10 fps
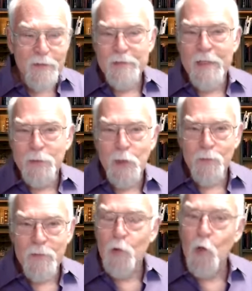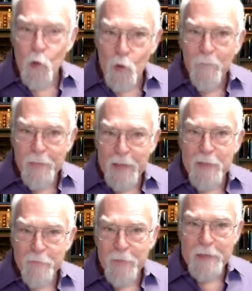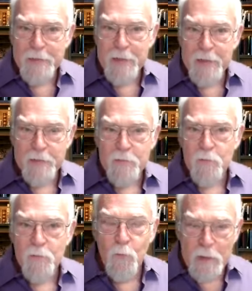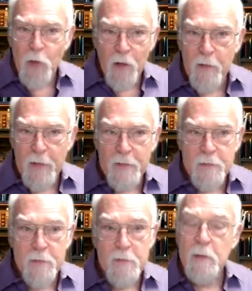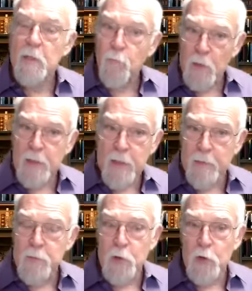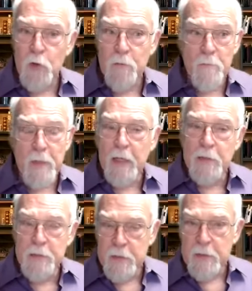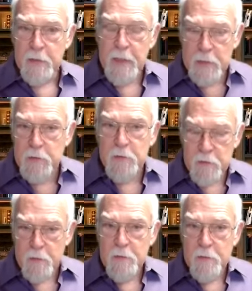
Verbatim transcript: That's a little competitive edge that we talk about that really comes into human because it's